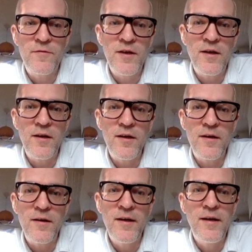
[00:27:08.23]

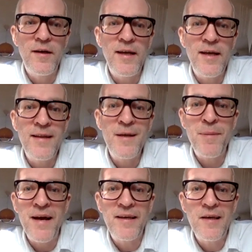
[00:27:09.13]
in their
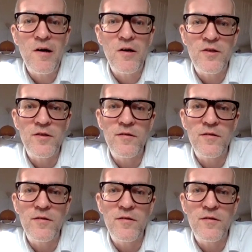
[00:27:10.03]
backyard